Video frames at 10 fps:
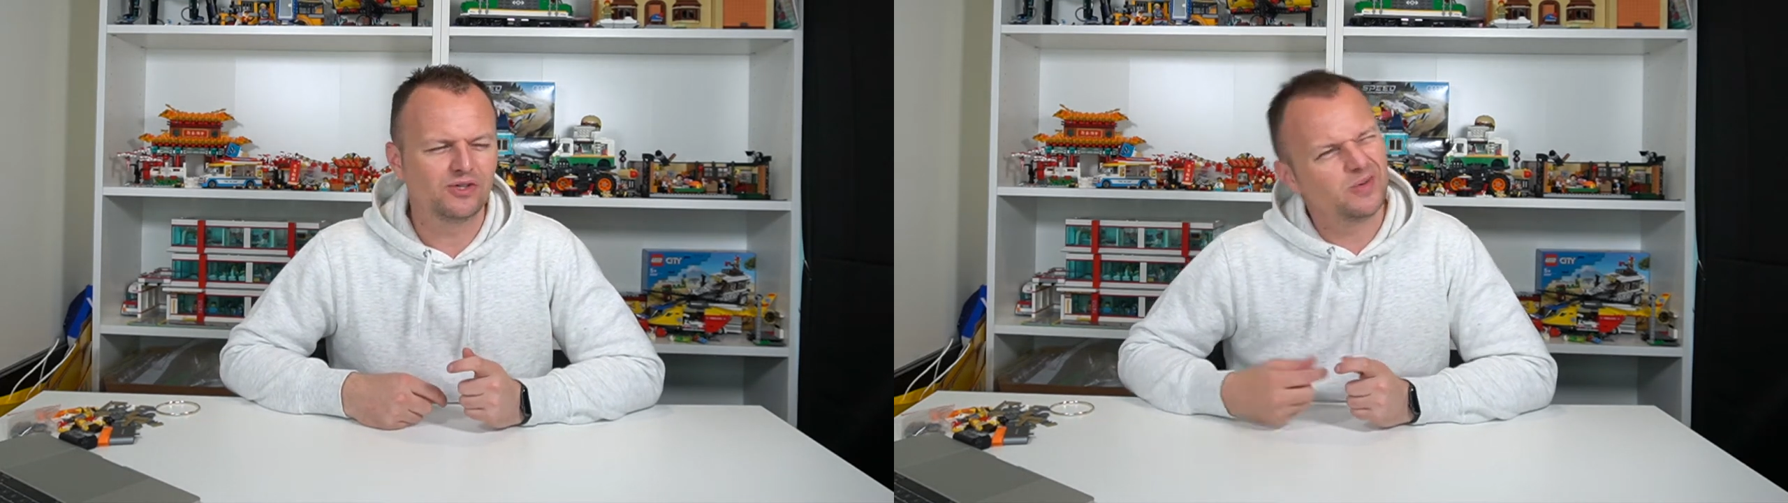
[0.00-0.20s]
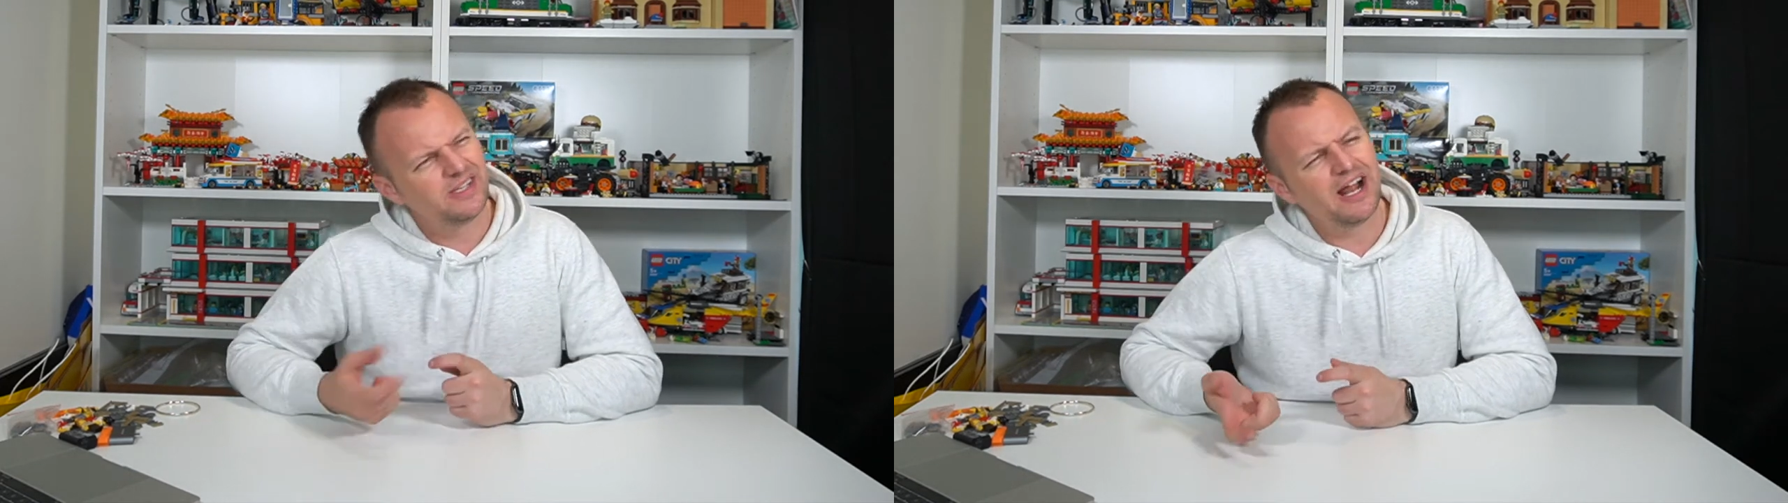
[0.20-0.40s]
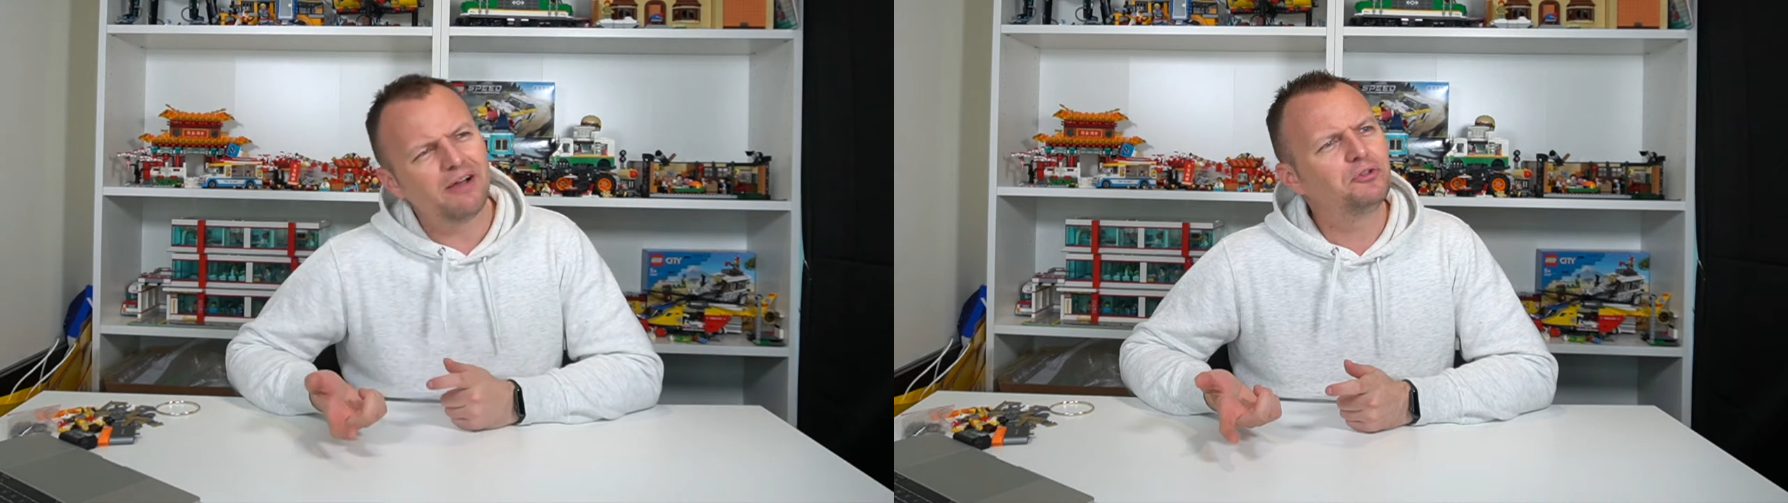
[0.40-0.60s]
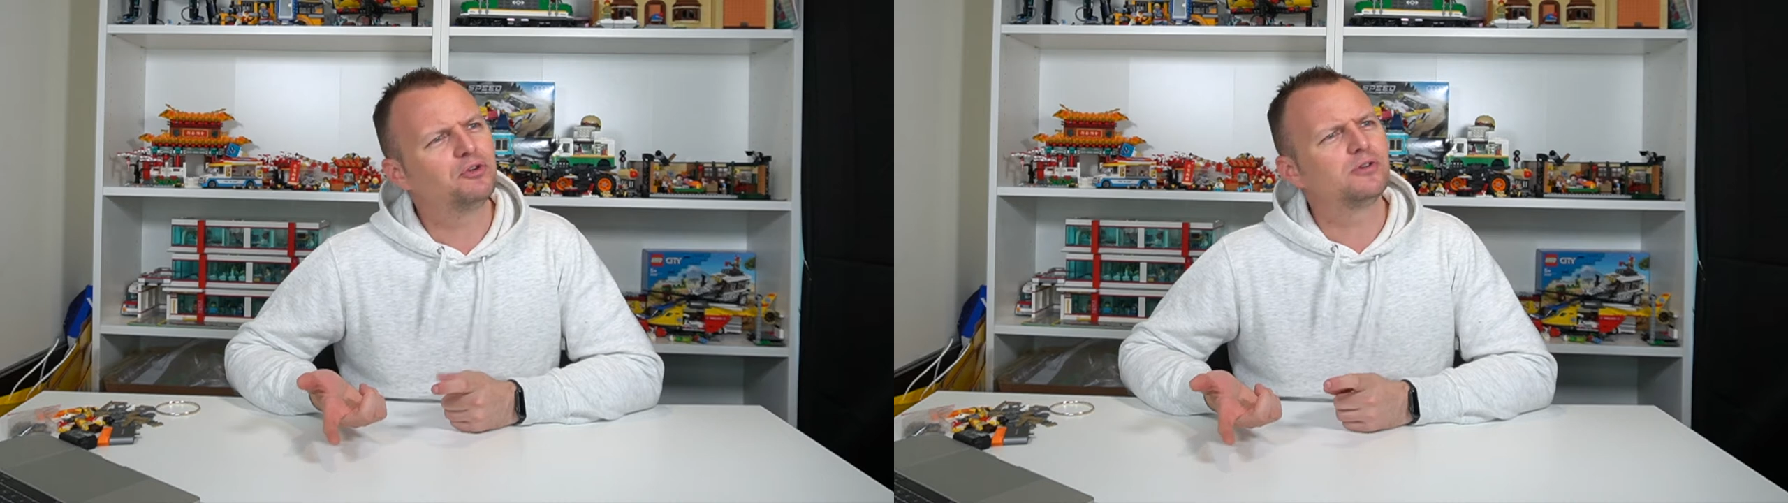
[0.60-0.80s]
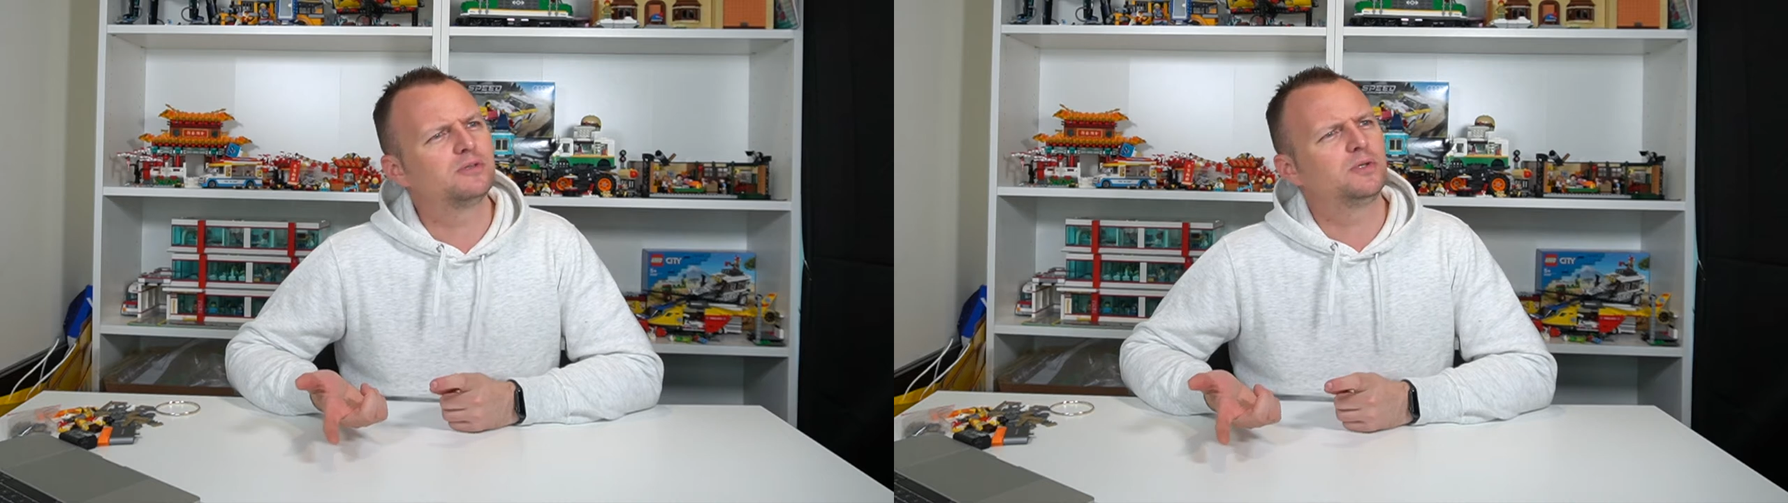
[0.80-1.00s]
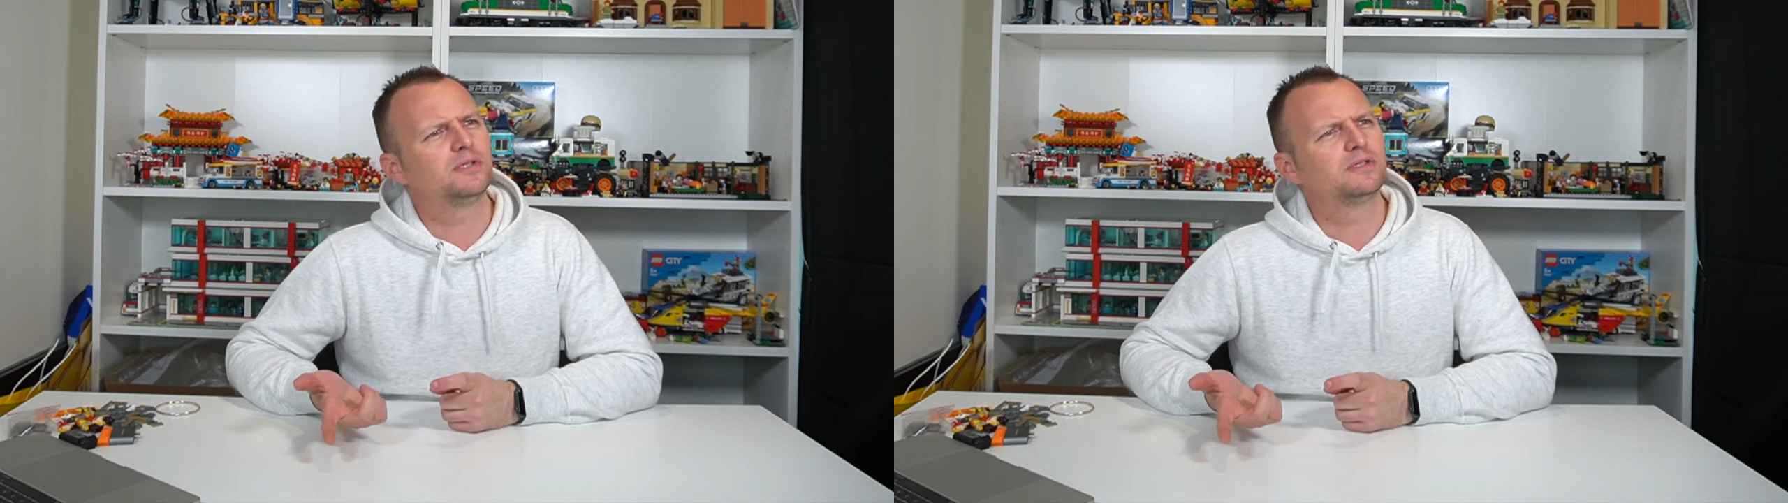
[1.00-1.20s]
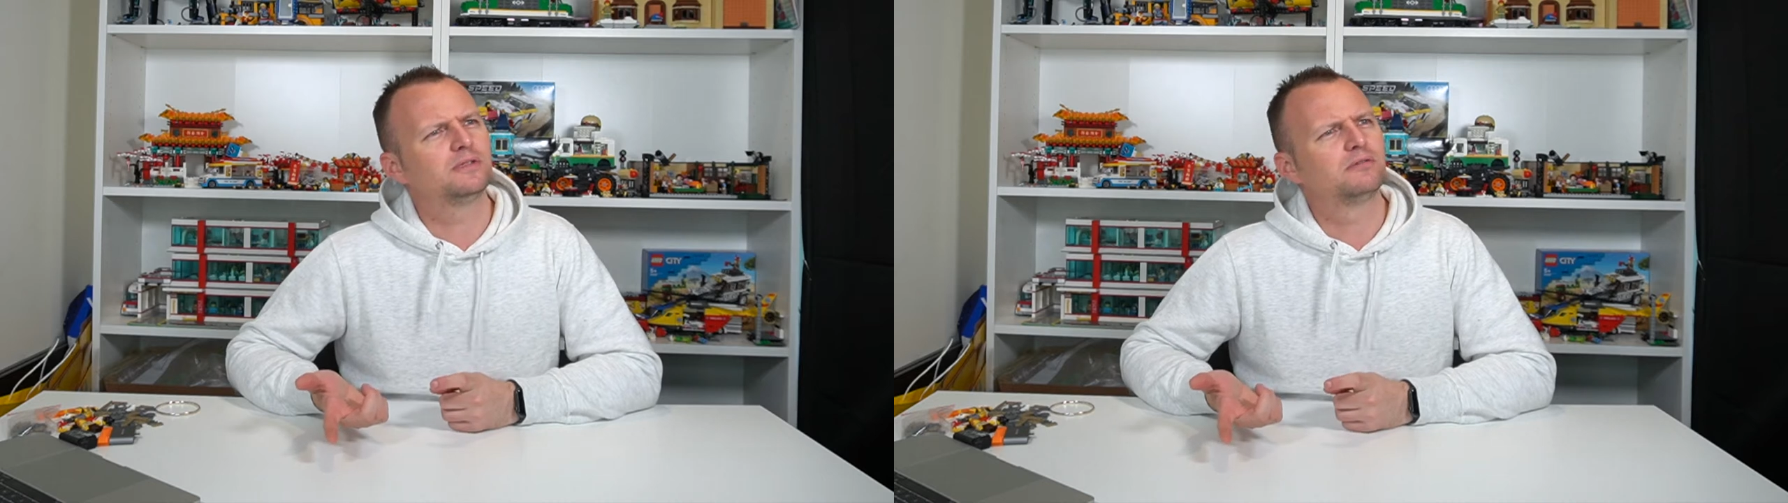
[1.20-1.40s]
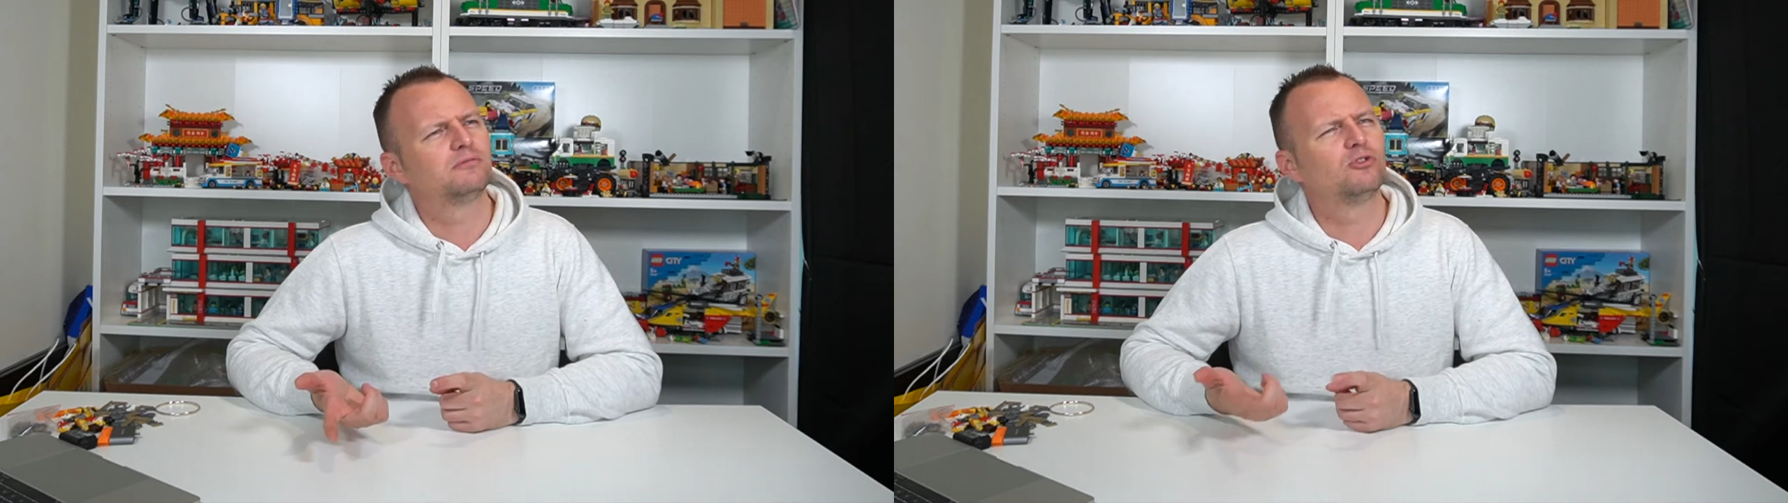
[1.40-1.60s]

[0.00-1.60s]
So is it after Christmas?